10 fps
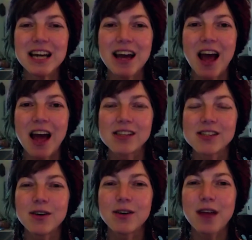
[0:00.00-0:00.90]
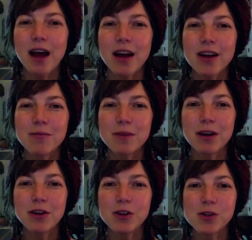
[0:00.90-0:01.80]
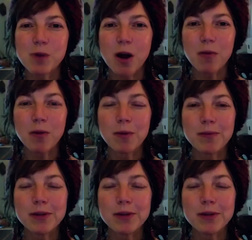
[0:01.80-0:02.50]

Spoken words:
And so that can be a huge problem.